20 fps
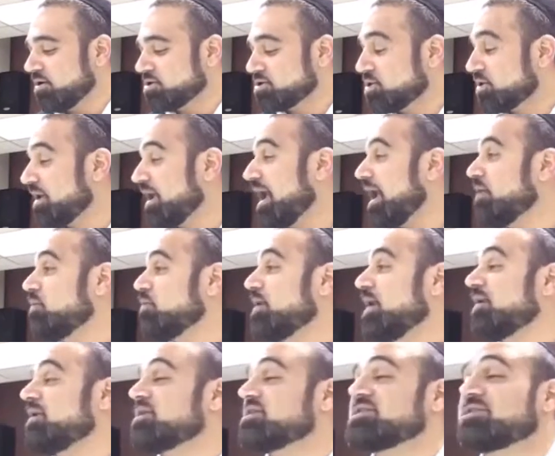So can we
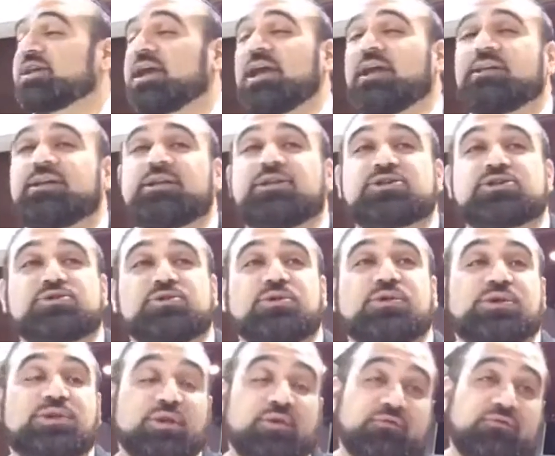understand the
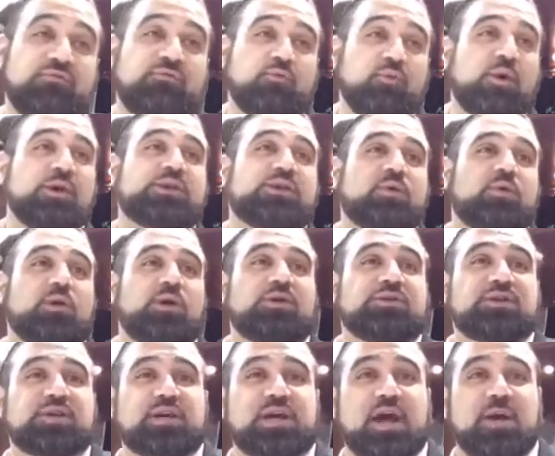truth of what the
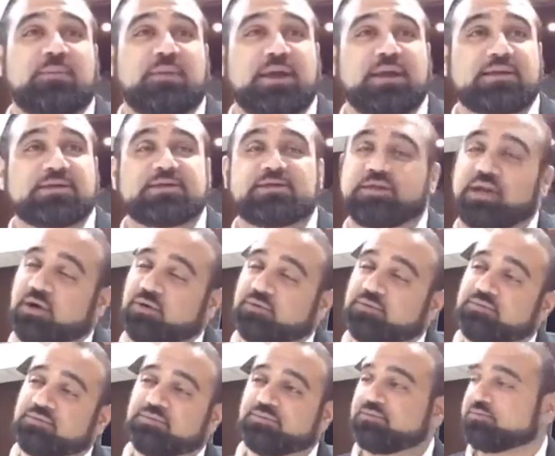world to come is? No,
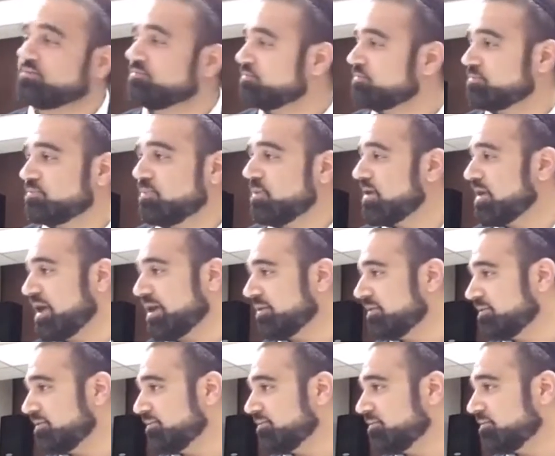we
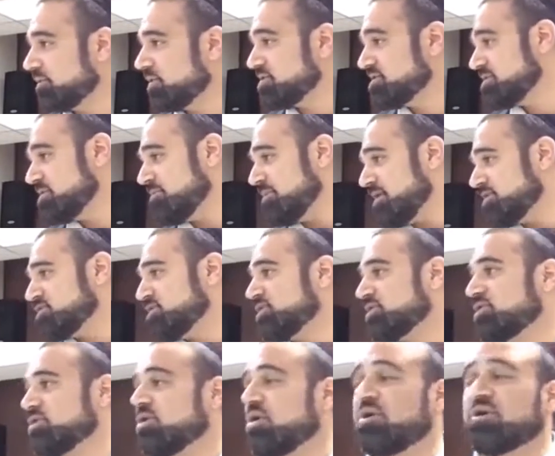can't. As I
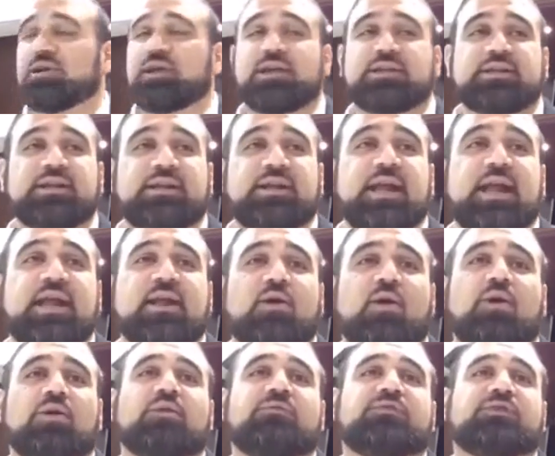mentioned to you earlier today,
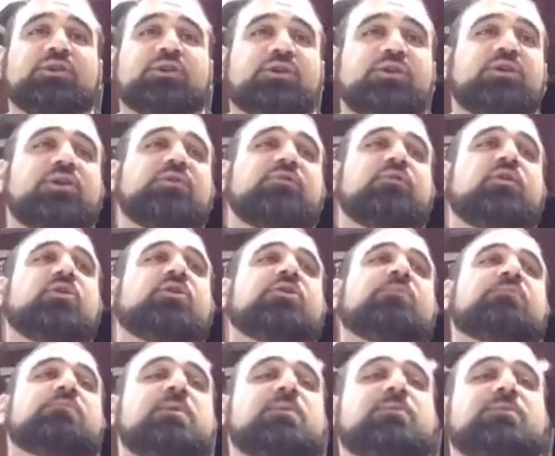all of the good of all
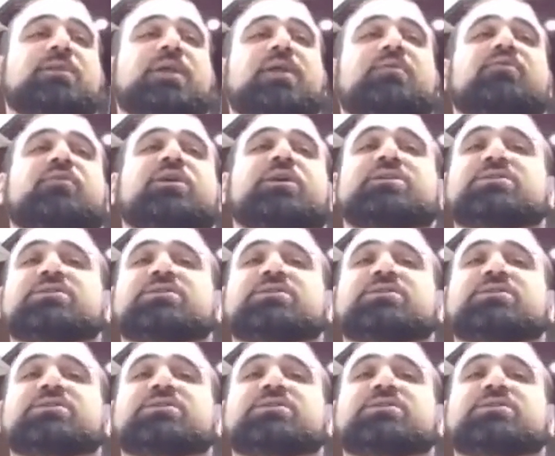the people that ever